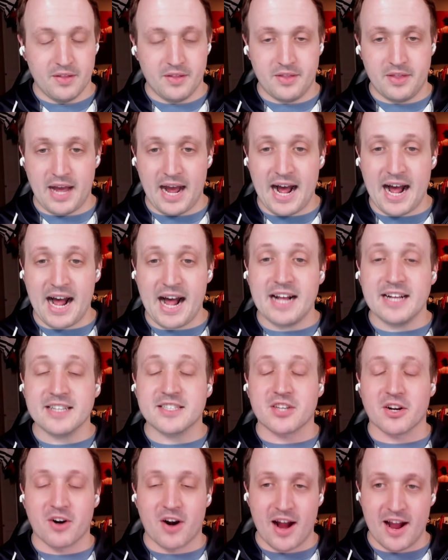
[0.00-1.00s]
That's
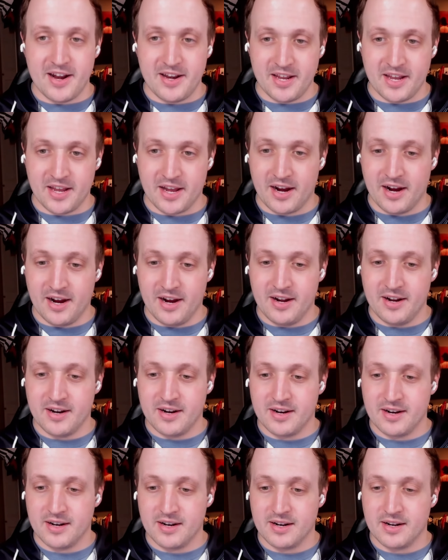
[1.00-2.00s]
her idea.
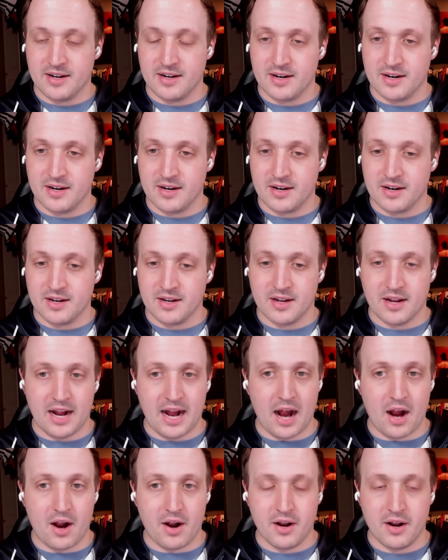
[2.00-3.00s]

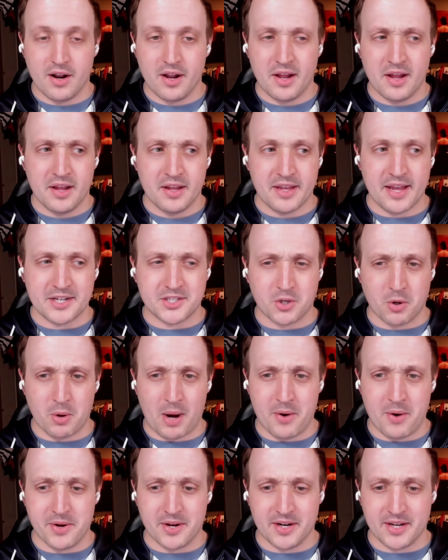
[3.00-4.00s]
How yeah, true. How
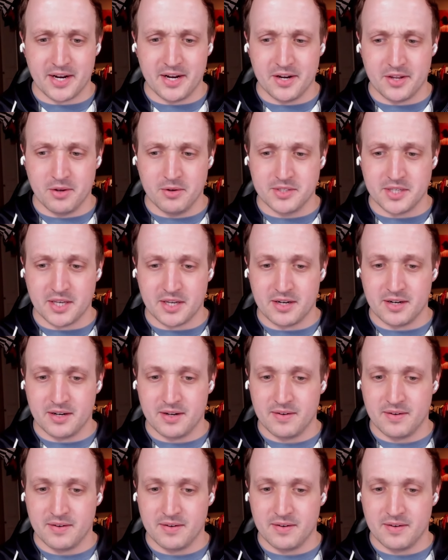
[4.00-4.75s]
are you going to get her to use it?